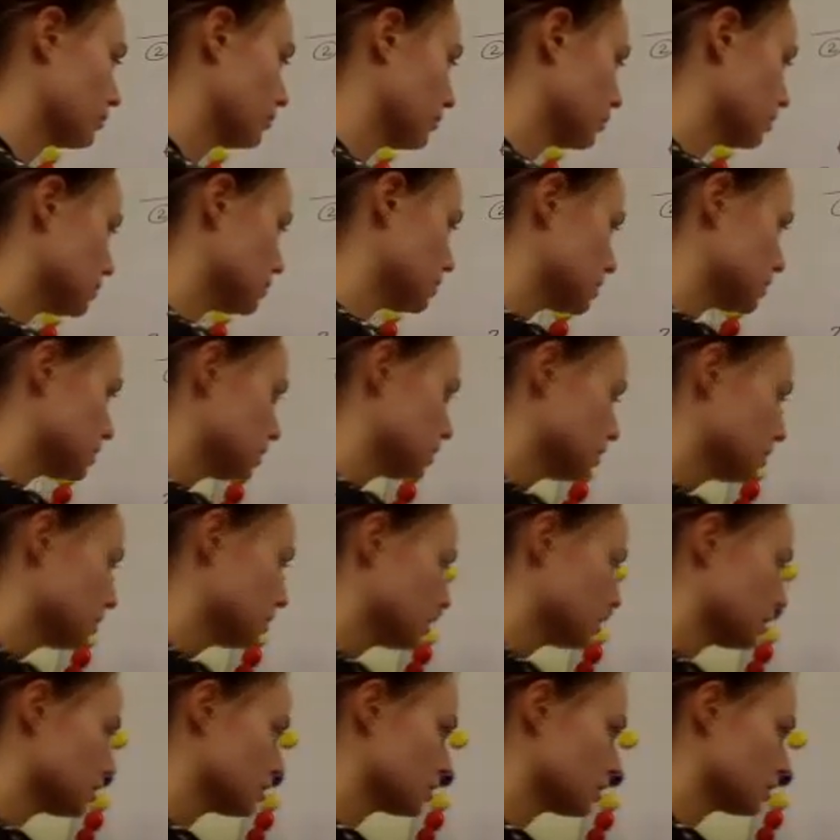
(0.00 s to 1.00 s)
You see
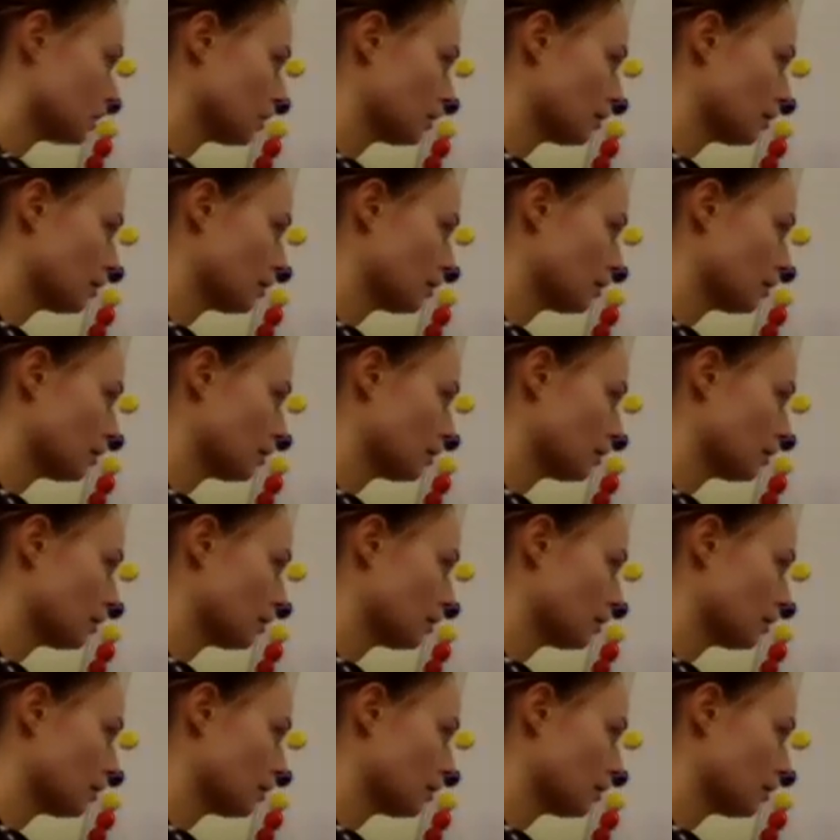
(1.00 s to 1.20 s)
that